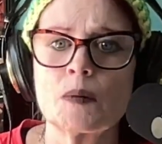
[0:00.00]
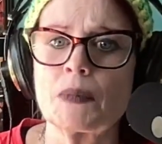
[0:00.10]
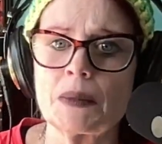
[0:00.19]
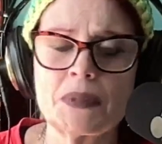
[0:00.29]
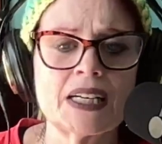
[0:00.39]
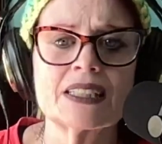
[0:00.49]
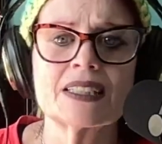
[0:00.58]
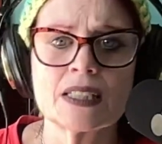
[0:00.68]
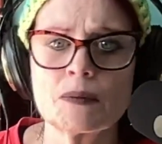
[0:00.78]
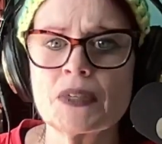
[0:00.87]
Maybe
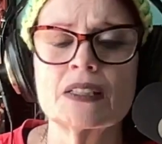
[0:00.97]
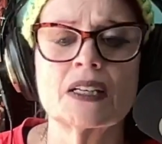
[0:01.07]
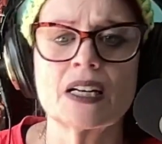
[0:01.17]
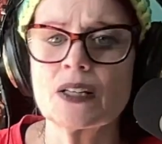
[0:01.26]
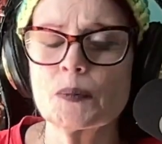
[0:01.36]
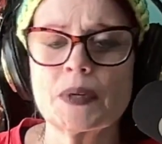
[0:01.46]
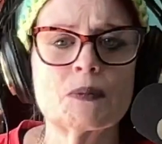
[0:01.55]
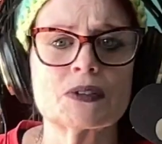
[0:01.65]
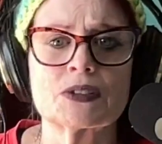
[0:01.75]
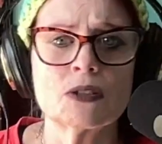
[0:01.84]
that's something that other
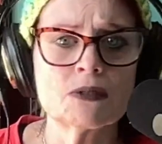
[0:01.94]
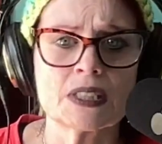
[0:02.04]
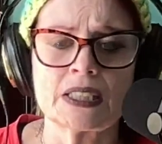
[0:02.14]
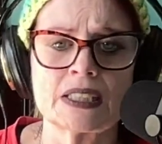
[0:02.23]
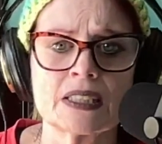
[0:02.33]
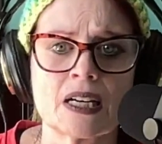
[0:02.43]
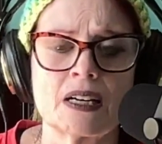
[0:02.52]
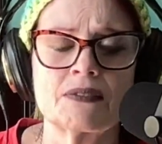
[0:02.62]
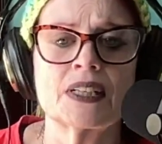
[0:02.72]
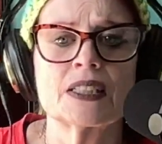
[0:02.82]
people don't see as
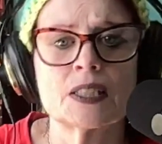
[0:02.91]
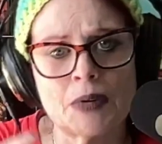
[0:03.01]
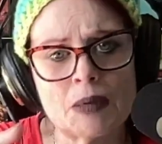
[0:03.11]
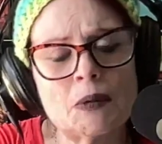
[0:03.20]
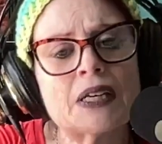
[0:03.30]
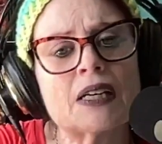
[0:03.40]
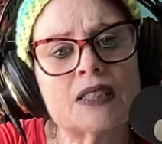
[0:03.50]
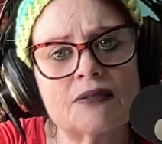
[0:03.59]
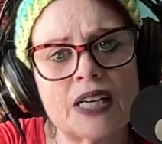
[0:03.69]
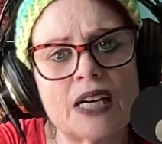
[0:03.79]
confidence. Maybe
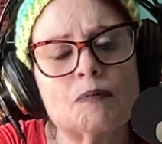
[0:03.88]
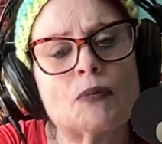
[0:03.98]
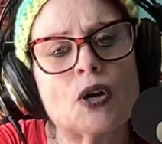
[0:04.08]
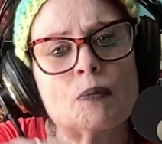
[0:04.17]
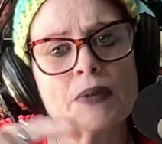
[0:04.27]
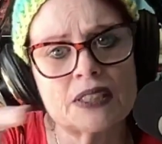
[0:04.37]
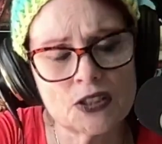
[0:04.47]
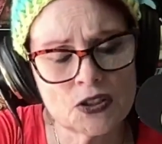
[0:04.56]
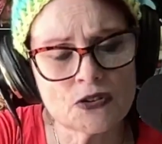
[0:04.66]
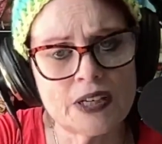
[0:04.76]
because of that Möbius
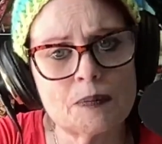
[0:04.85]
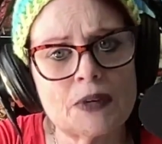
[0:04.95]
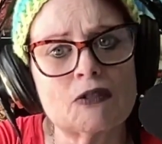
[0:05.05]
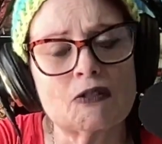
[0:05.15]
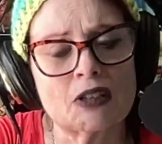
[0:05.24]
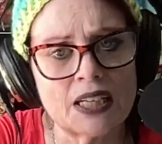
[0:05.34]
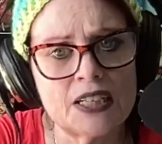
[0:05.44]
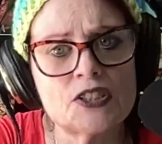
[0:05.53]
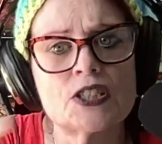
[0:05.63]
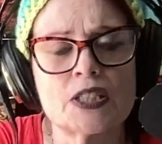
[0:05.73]
strip of a
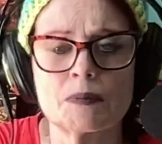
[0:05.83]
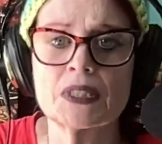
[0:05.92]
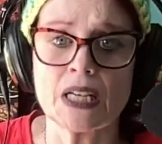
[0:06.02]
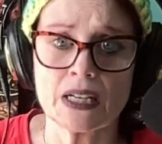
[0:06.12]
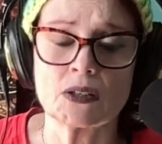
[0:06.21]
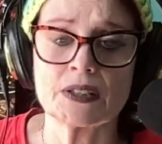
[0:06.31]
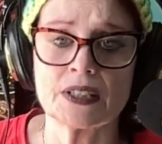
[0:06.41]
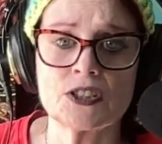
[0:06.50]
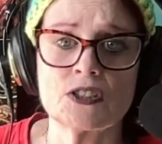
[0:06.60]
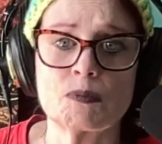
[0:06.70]
relationship cycle
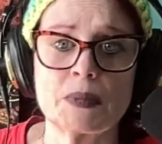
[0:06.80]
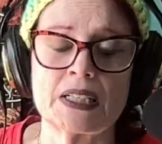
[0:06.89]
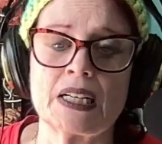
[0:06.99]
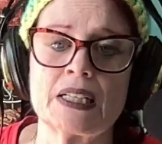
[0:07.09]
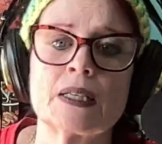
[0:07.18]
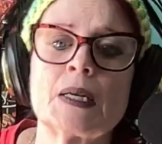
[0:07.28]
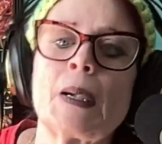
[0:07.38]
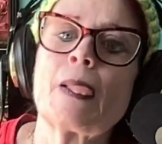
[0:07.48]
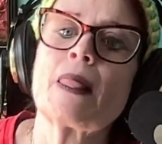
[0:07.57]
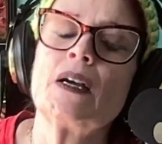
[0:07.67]
that you've been in,
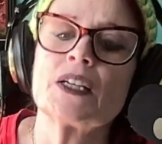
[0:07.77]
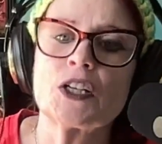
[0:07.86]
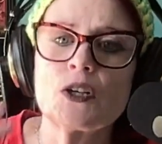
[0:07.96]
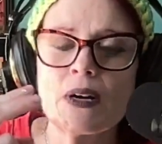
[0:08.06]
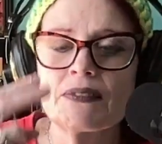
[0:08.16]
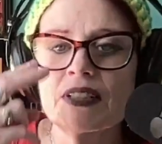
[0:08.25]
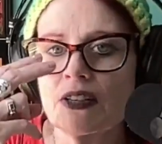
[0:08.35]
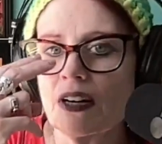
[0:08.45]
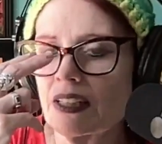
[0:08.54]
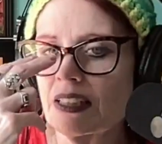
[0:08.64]
you have
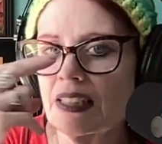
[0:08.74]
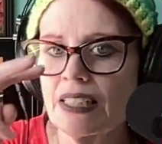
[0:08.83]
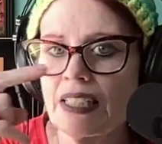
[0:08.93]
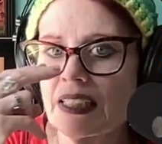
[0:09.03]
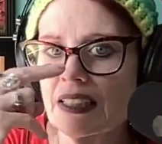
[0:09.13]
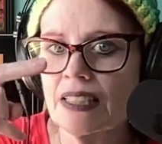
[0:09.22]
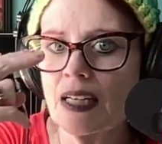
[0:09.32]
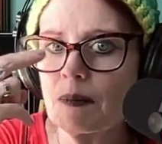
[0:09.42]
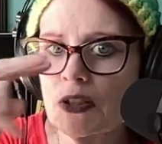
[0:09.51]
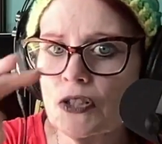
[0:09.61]
started seeing
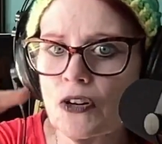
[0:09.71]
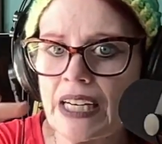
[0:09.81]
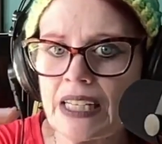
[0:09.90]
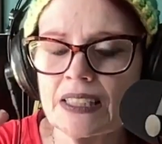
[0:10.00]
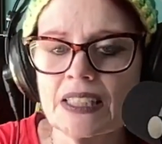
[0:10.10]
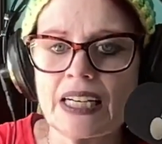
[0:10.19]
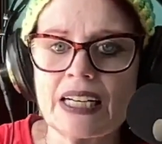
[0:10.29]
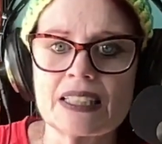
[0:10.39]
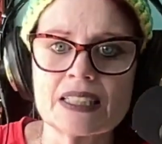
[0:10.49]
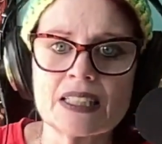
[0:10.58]
some traits
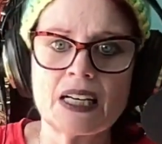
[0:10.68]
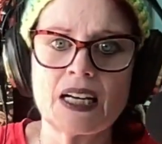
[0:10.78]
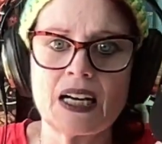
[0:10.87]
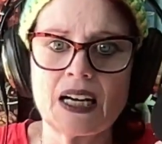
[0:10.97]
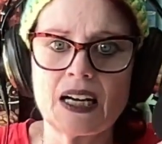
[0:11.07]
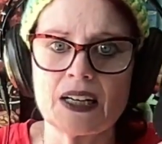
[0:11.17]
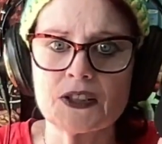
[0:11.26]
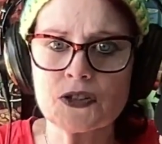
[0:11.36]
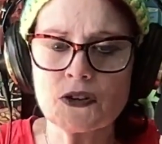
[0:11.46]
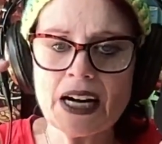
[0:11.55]
as
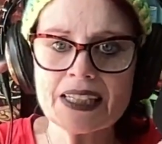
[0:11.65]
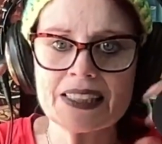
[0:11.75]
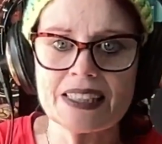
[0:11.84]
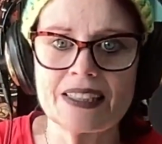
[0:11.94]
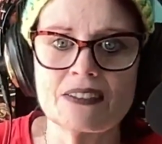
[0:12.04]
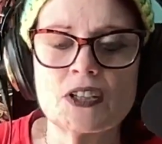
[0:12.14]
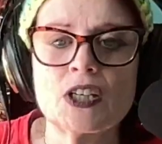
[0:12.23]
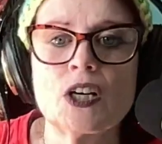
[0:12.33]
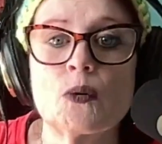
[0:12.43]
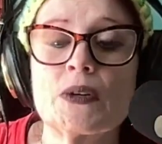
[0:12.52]
attractive
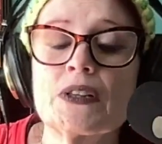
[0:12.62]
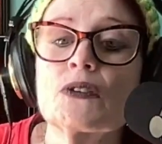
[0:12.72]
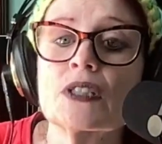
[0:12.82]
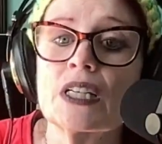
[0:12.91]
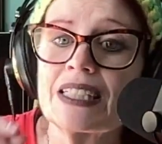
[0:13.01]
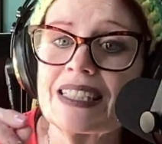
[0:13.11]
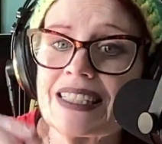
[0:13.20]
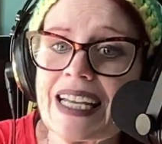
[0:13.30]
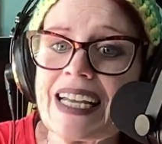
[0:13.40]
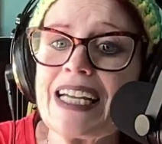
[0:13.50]
when those
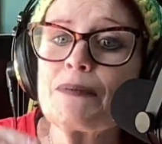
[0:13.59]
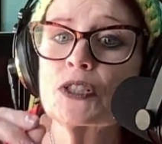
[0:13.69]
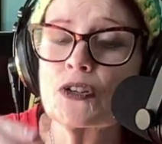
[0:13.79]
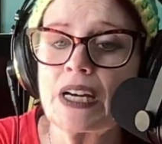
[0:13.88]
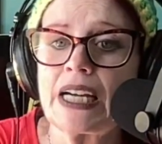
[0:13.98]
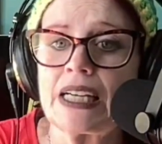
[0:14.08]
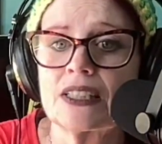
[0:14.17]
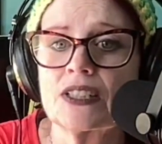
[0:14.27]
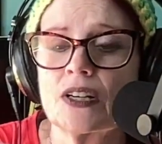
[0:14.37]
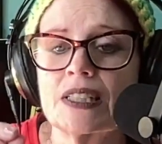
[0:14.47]
same
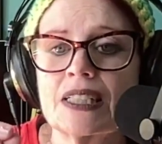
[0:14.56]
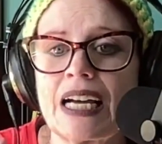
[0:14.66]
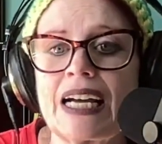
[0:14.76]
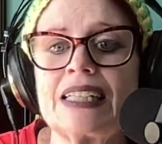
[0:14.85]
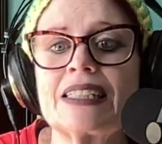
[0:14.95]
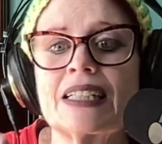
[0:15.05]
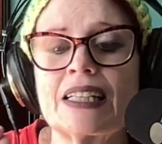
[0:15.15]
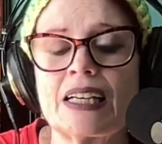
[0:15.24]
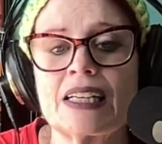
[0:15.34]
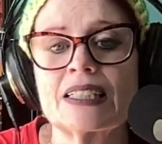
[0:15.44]
traits are tied to
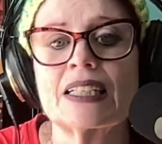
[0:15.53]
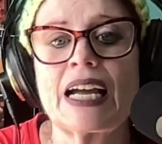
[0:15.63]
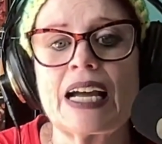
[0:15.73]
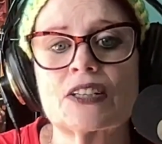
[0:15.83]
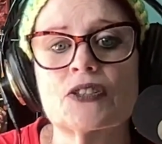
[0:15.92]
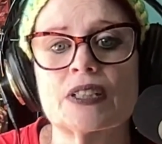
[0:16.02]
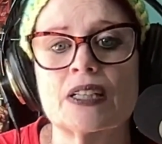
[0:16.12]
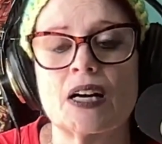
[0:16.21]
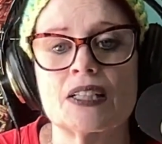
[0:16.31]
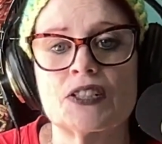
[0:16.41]
things that actually
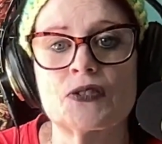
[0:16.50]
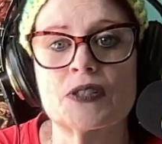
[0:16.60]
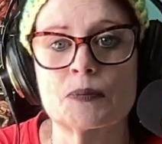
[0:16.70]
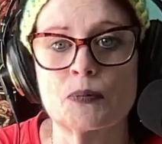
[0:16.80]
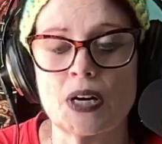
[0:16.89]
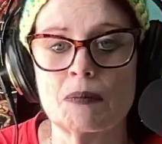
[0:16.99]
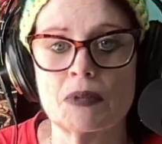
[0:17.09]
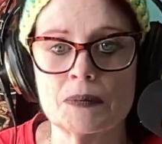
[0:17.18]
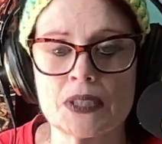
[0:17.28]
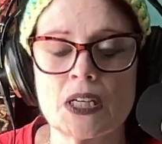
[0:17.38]
cause you some
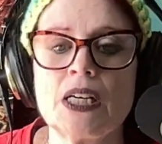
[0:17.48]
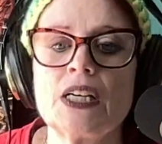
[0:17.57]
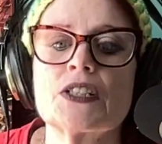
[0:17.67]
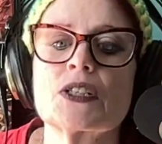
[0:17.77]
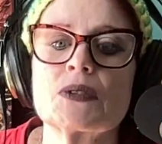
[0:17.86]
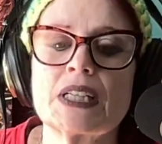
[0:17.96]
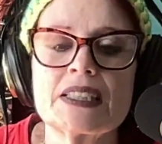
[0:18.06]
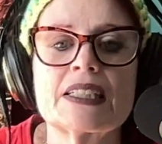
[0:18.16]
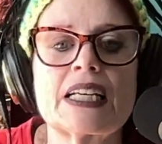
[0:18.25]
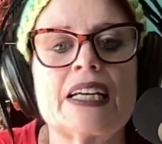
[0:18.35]
problems. So
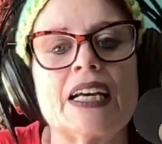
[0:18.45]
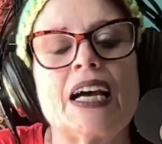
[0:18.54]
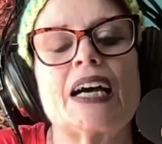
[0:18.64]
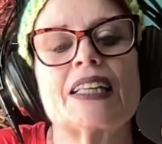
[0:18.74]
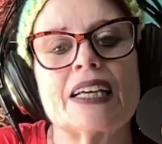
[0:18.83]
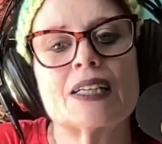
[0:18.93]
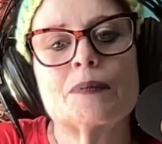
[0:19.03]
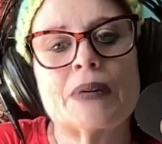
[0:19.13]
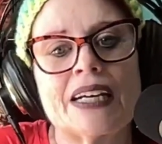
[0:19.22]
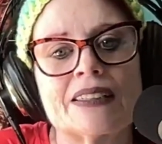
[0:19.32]
let's say I like a
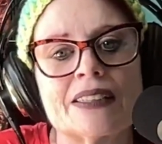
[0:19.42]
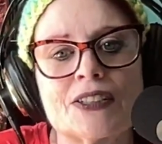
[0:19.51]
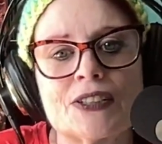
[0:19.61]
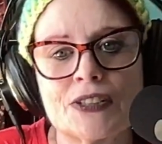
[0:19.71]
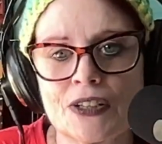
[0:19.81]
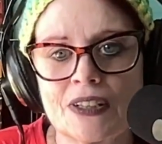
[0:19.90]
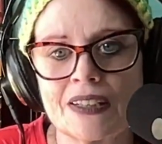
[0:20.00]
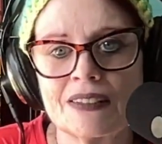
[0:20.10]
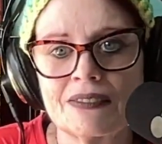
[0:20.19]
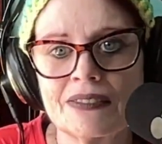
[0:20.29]
man that's
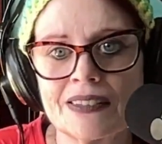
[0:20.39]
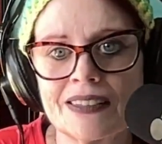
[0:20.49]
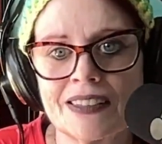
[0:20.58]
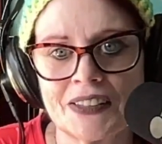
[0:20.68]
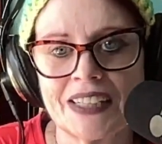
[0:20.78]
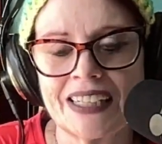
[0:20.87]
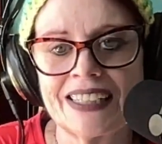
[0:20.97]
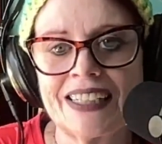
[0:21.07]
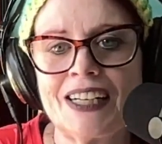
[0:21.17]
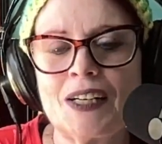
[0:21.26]
assertive,
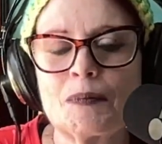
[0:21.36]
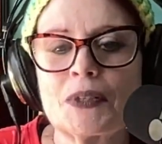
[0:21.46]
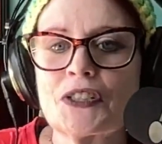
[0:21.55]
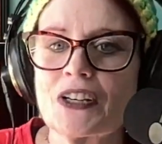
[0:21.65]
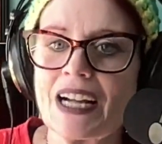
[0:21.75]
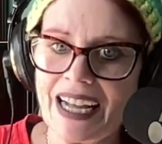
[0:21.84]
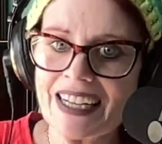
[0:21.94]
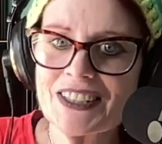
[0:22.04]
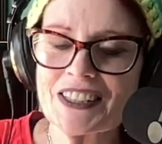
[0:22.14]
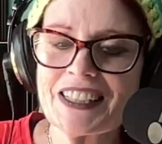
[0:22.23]
okay? But you're
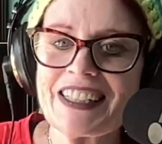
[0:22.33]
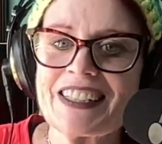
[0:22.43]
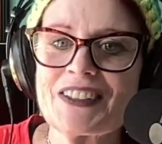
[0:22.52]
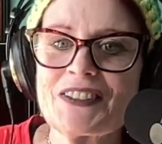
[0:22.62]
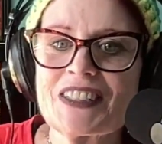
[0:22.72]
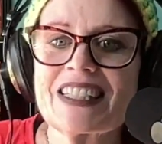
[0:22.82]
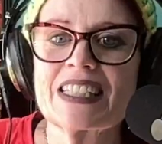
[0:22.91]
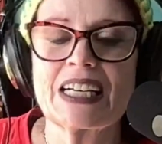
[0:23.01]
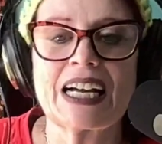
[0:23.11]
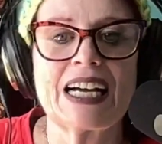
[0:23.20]
actually with
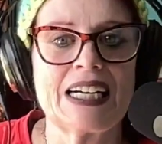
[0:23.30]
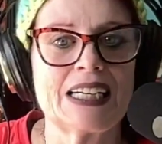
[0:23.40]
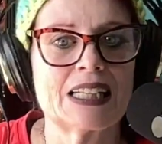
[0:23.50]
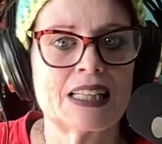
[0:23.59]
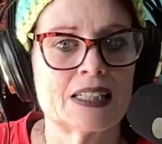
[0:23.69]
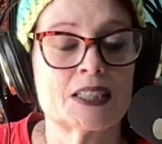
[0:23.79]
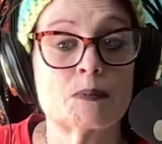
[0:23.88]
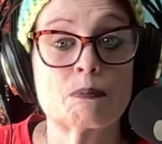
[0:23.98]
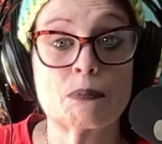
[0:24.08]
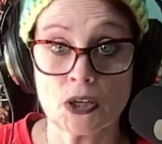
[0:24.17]
a guy that's
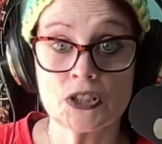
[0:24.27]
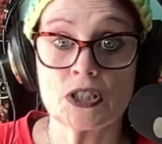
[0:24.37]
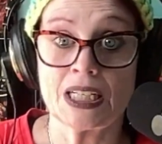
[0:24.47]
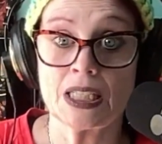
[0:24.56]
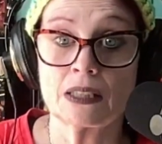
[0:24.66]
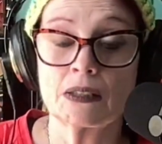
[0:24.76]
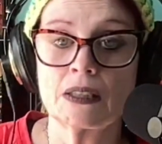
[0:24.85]
pushy.